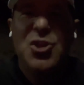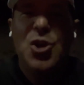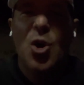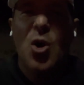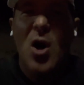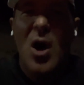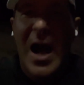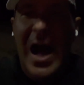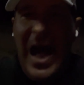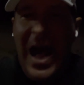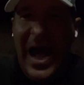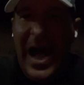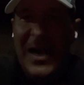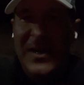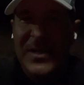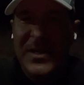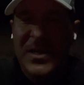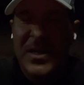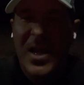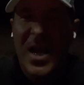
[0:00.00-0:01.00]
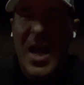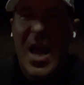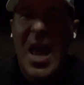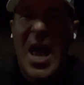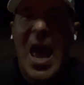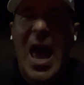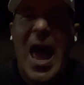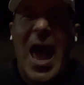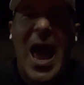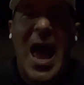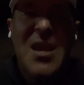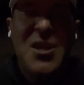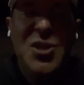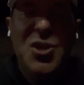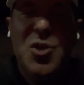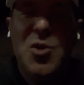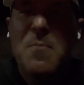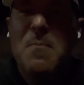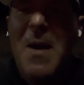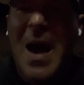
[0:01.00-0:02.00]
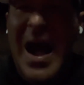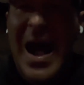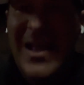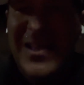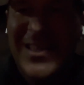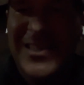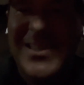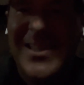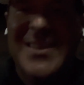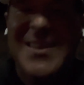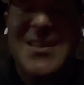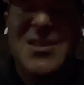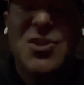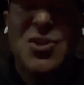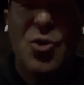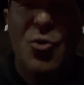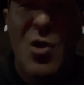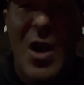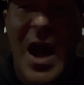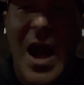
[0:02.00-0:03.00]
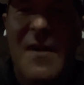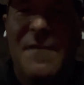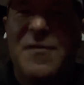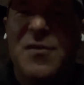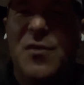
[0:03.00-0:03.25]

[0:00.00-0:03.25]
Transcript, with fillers: your art and you master this craft